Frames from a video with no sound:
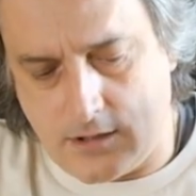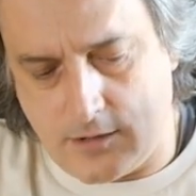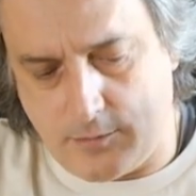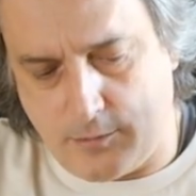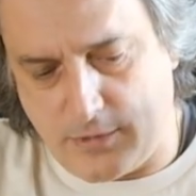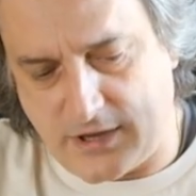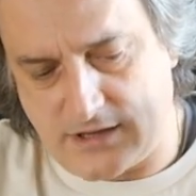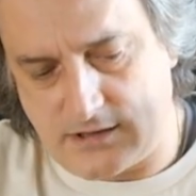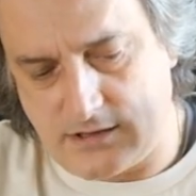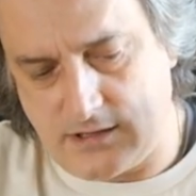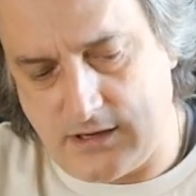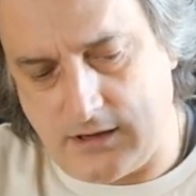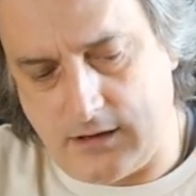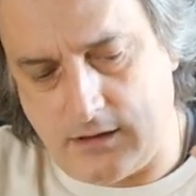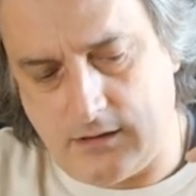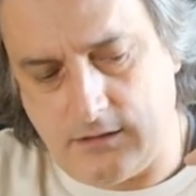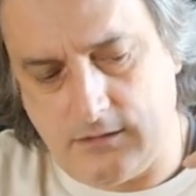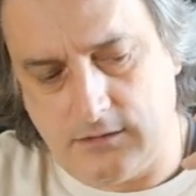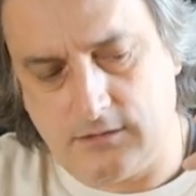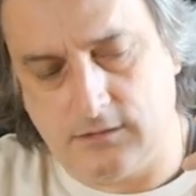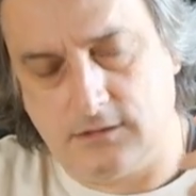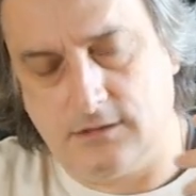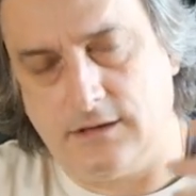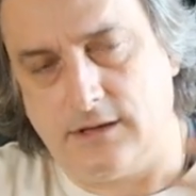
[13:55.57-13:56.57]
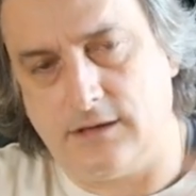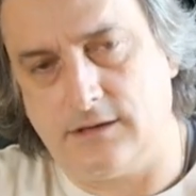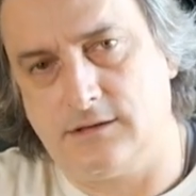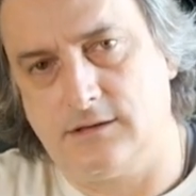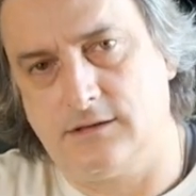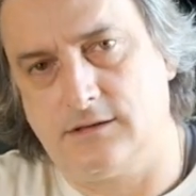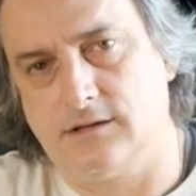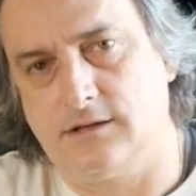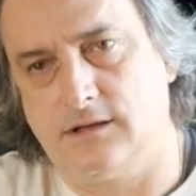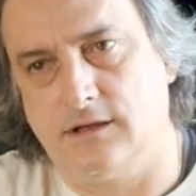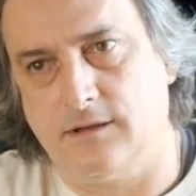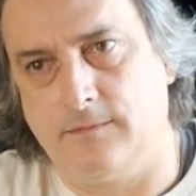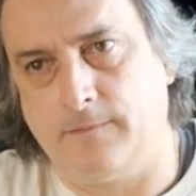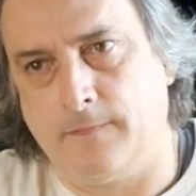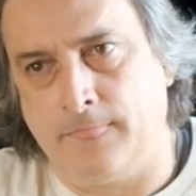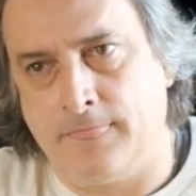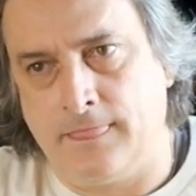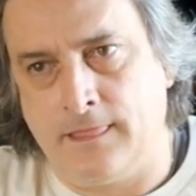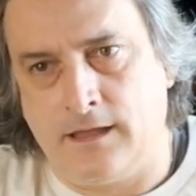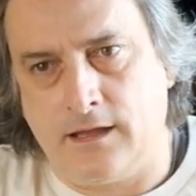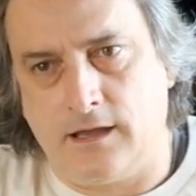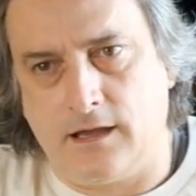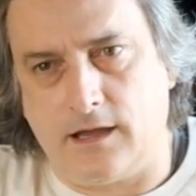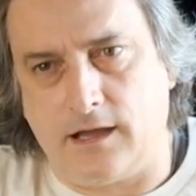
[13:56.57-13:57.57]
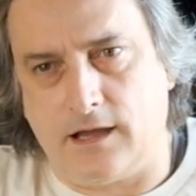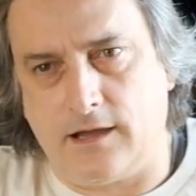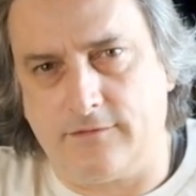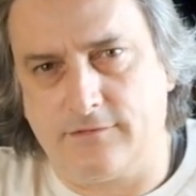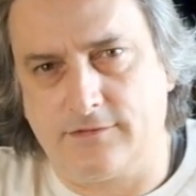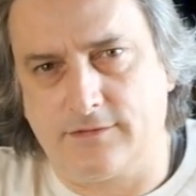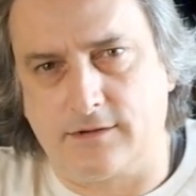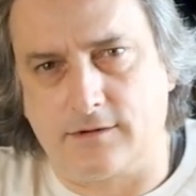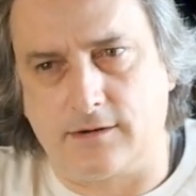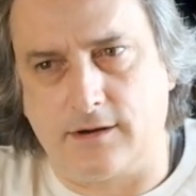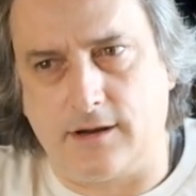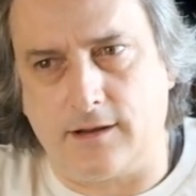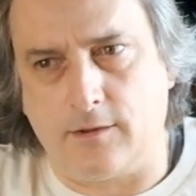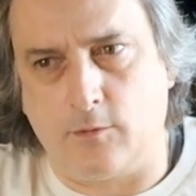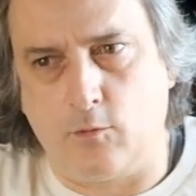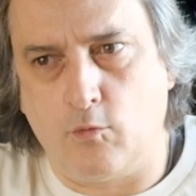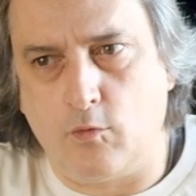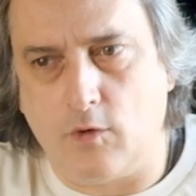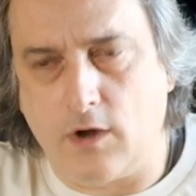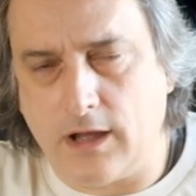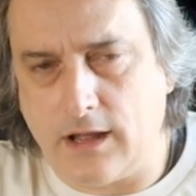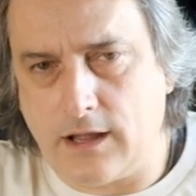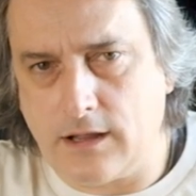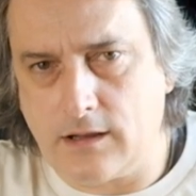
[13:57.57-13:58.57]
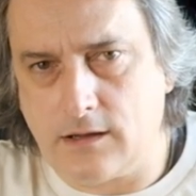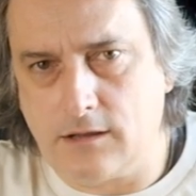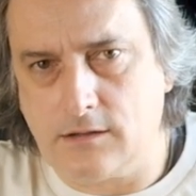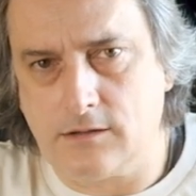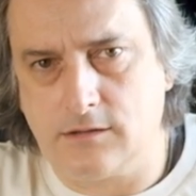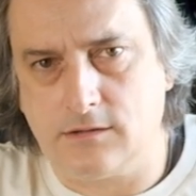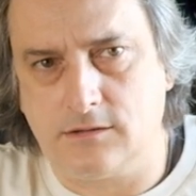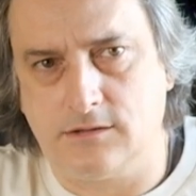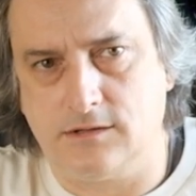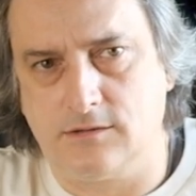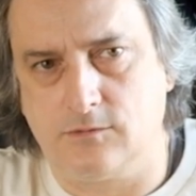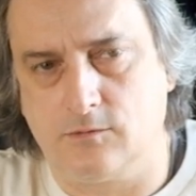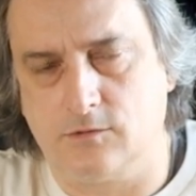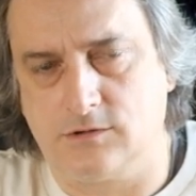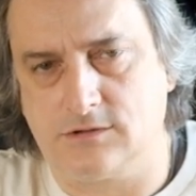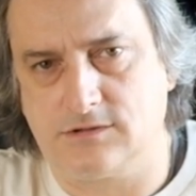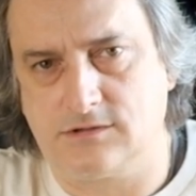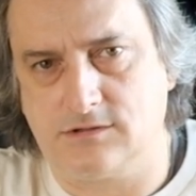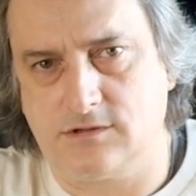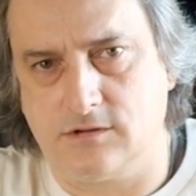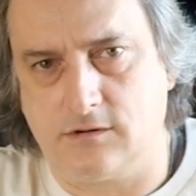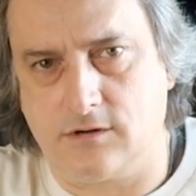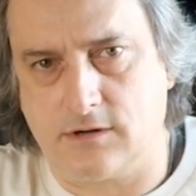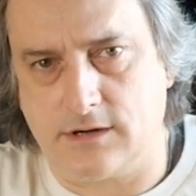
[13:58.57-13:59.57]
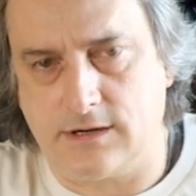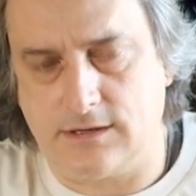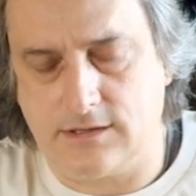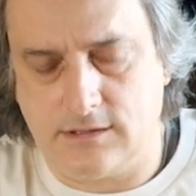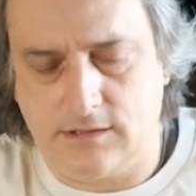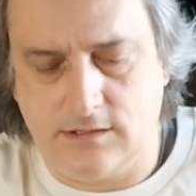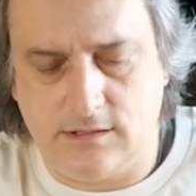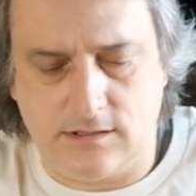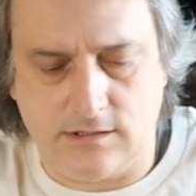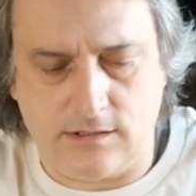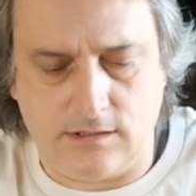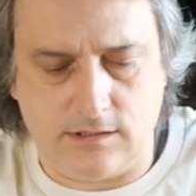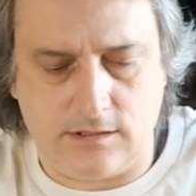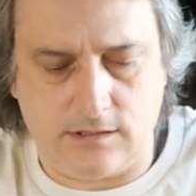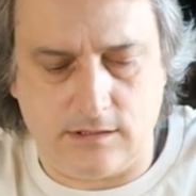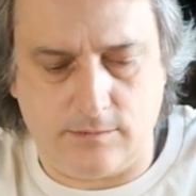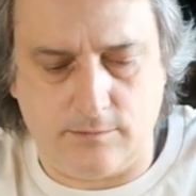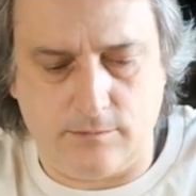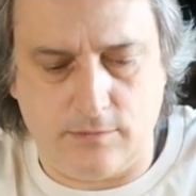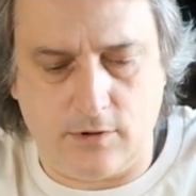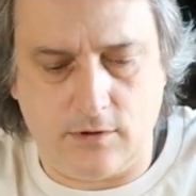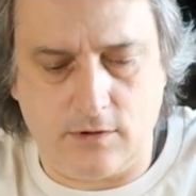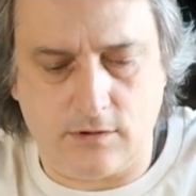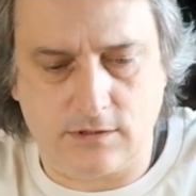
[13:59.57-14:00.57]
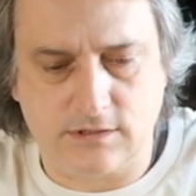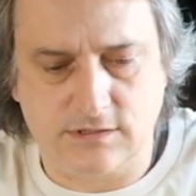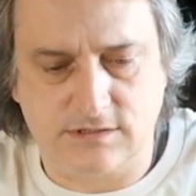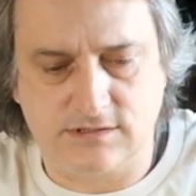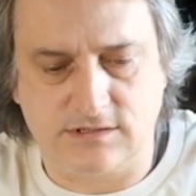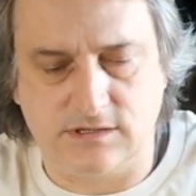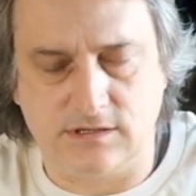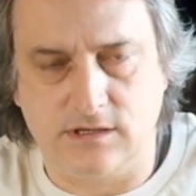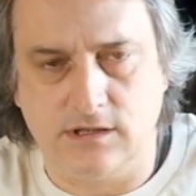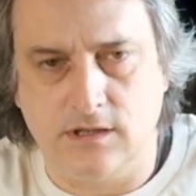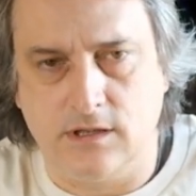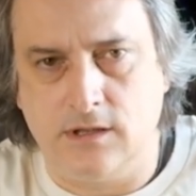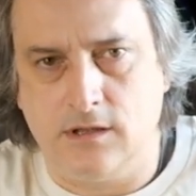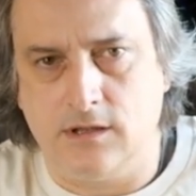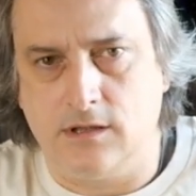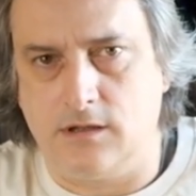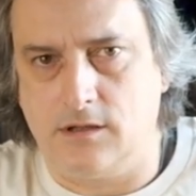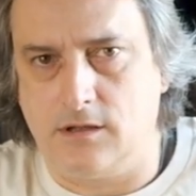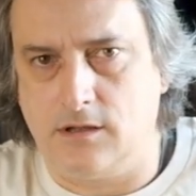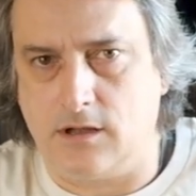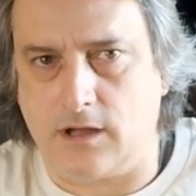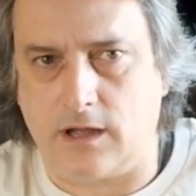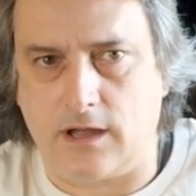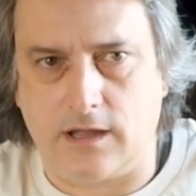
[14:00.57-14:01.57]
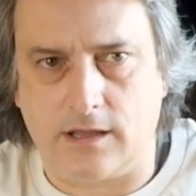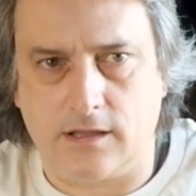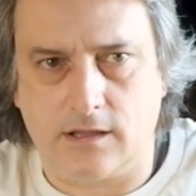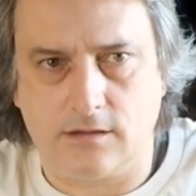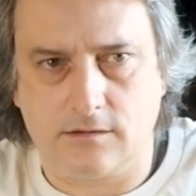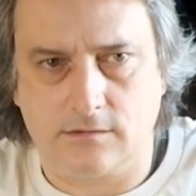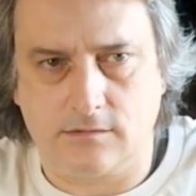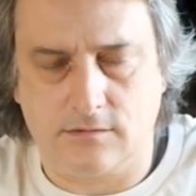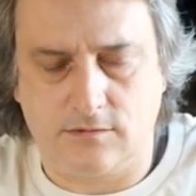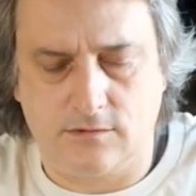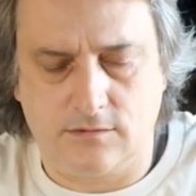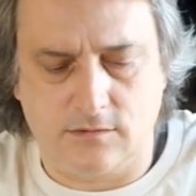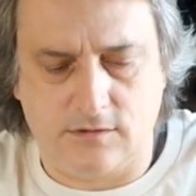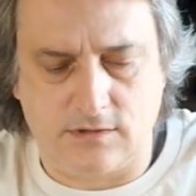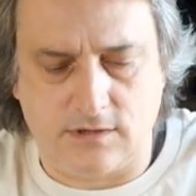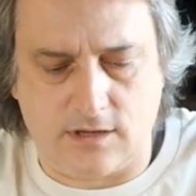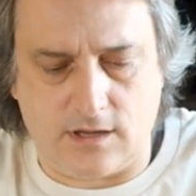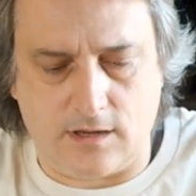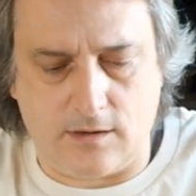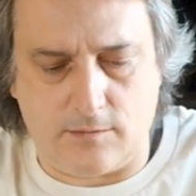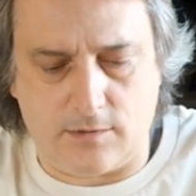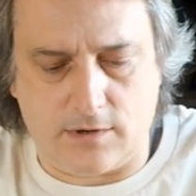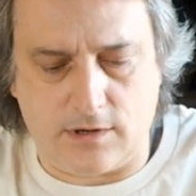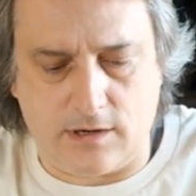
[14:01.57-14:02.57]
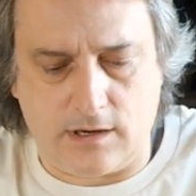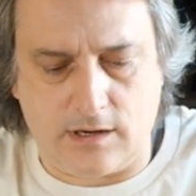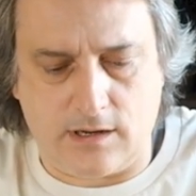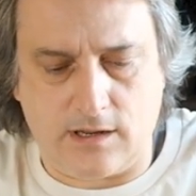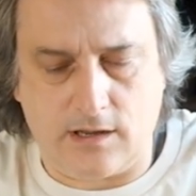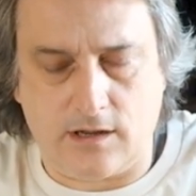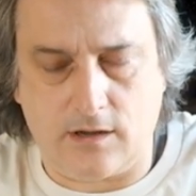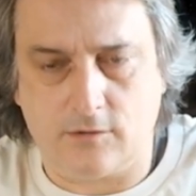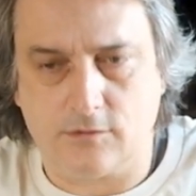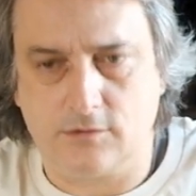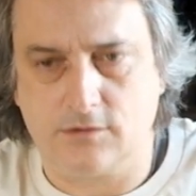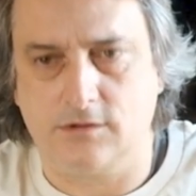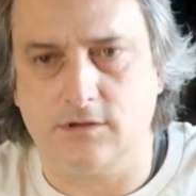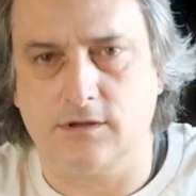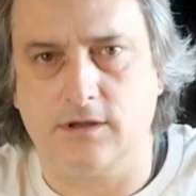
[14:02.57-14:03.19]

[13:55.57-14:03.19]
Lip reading: back there, that after a while that was stored in the box, I took the camera out